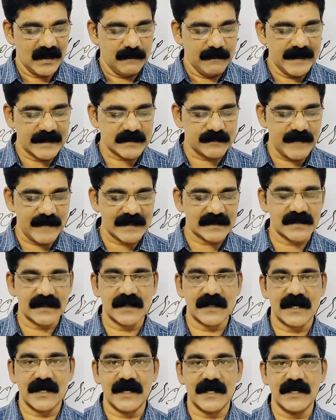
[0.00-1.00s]
Miss
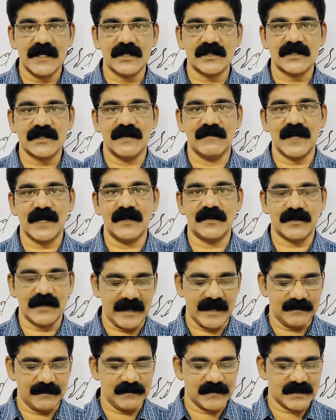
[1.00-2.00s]
Mason read it several
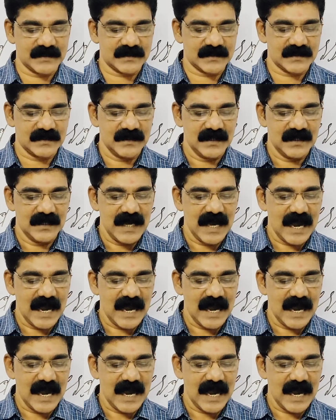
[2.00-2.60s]
times